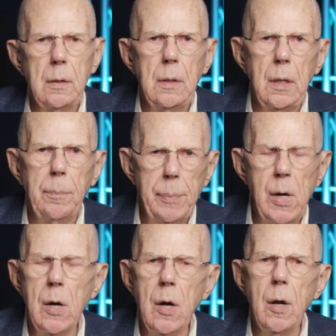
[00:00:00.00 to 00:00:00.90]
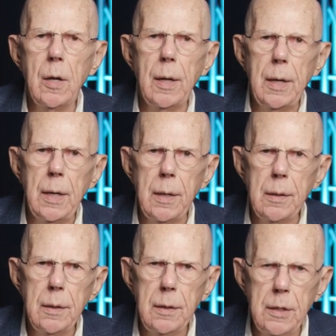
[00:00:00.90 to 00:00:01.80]
uh, Paul
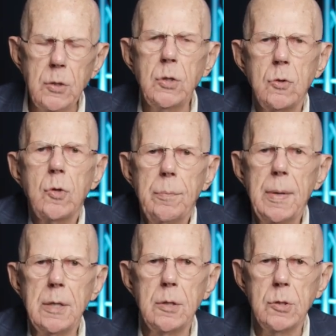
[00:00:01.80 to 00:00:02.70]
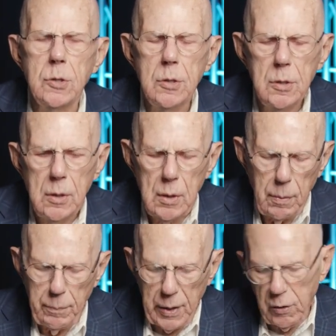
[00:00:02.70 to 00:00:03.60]
and is a tremendous
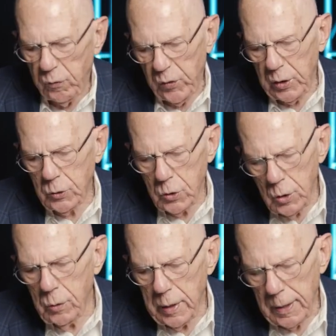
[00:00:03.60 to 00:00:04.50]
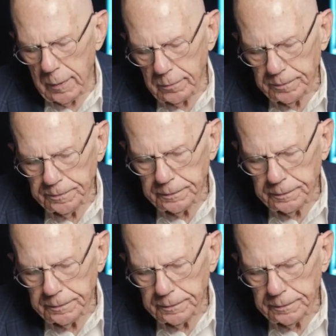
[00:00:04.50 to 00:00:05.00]
benefit to him.